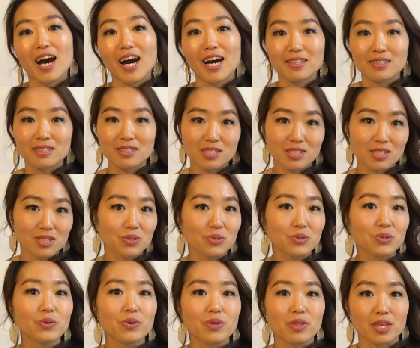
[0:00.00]

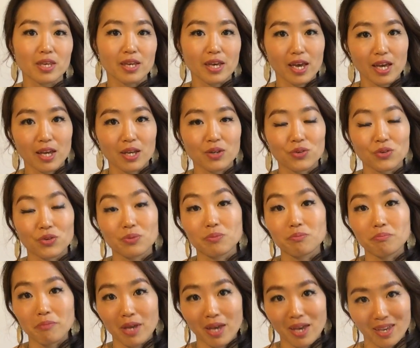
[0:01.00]
until the end of
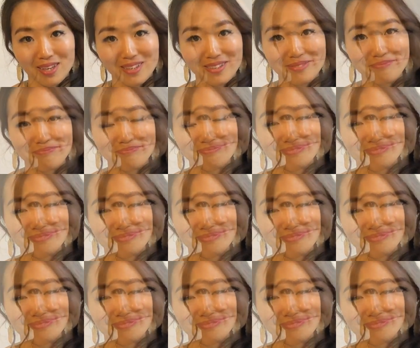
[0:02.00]
May.